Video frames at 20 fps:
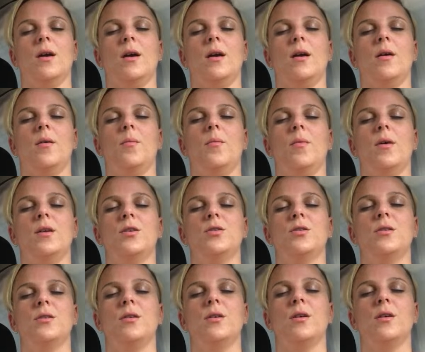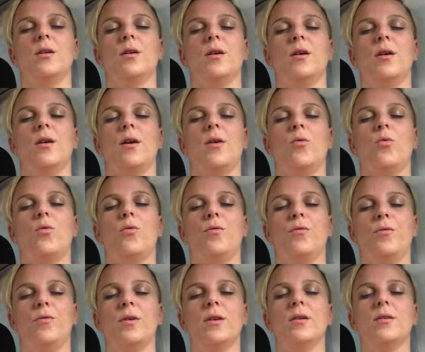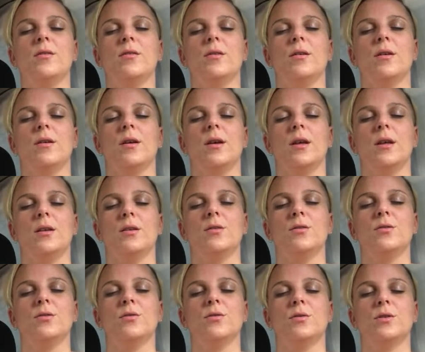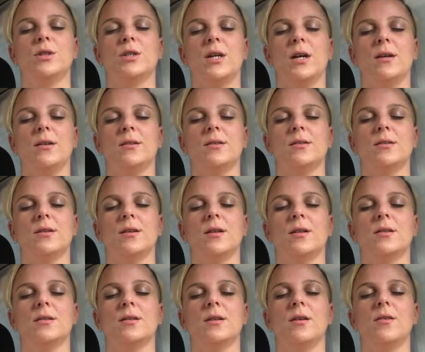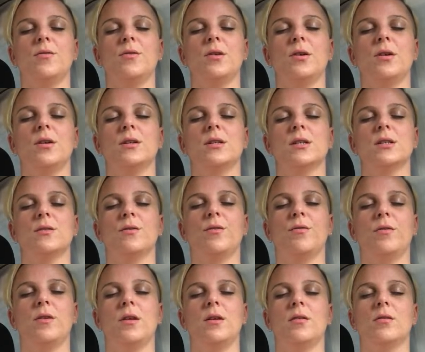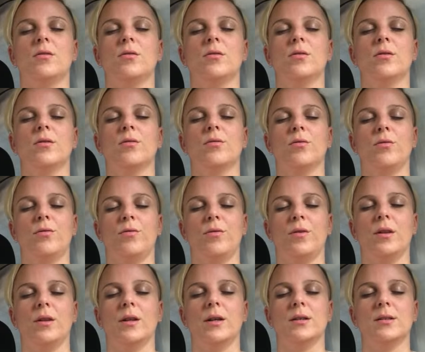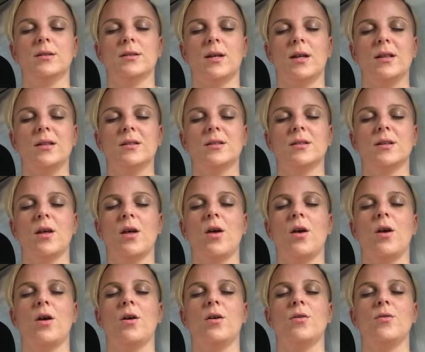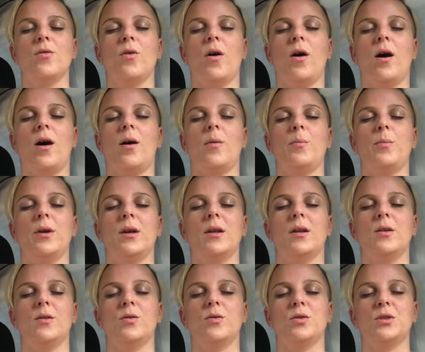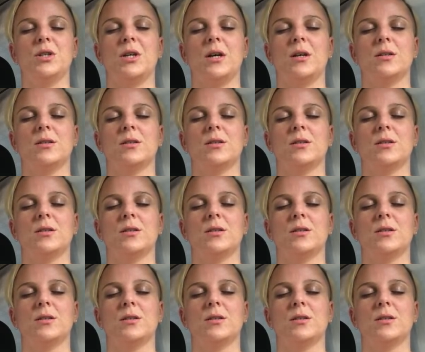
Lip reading: imagine or feel into your chest and see if you can just feel, through feeling sense, your heartbeat in your chest.